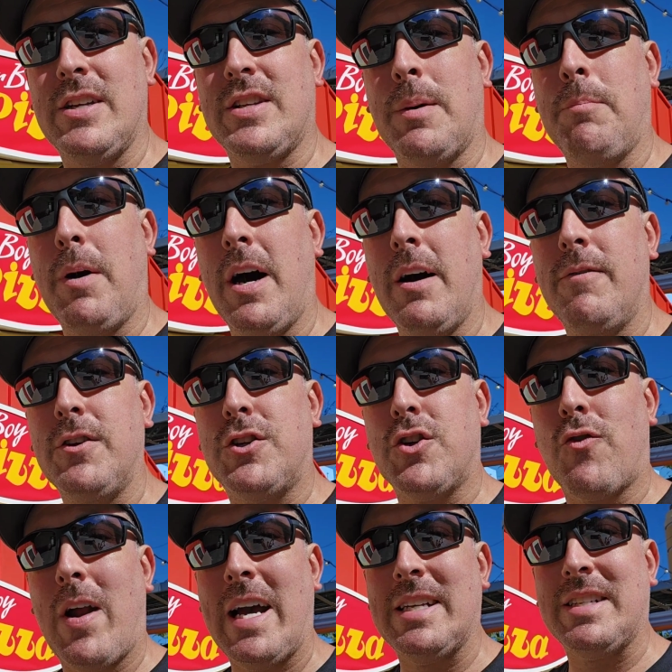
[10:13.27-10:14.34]
Above,
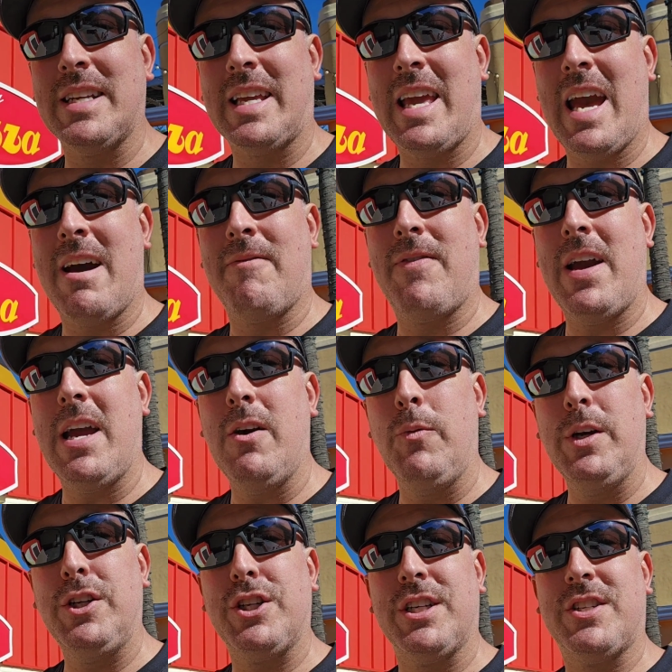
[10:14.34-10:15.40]
Jurassic Cafe. We
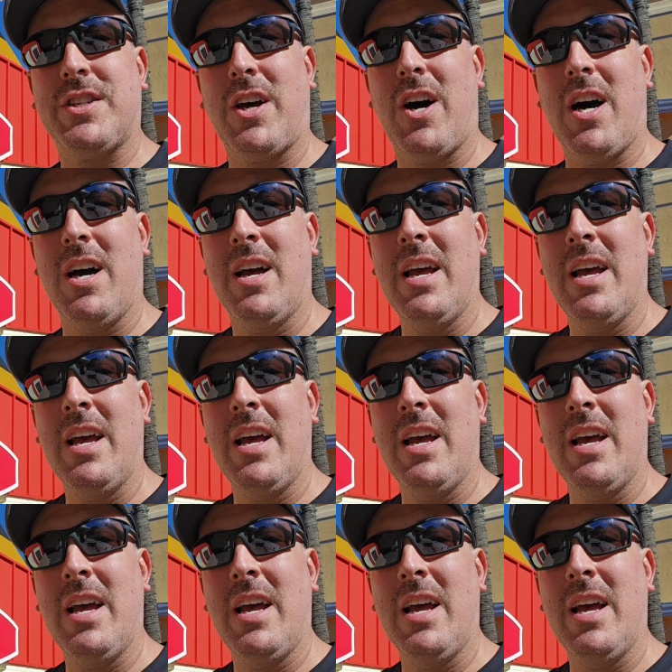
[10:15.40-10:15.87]
just saw